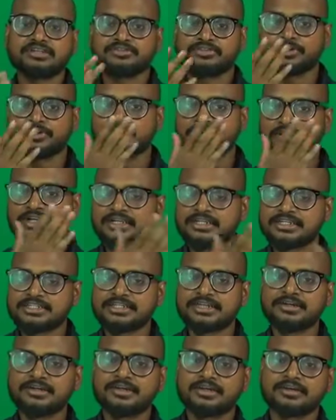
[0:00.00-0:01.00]
If you don't
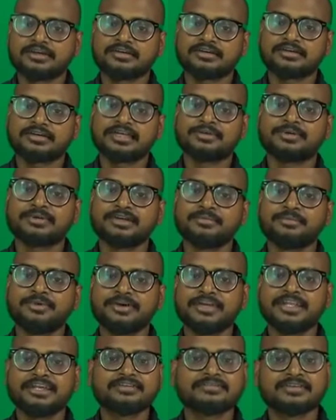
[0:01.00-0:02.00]
understand chemical
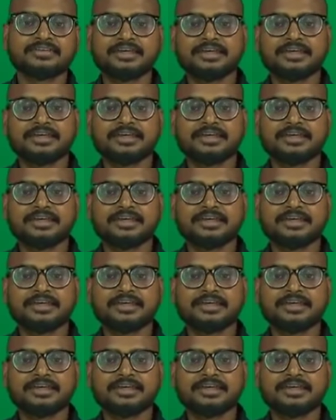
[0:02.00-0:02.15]
bonding,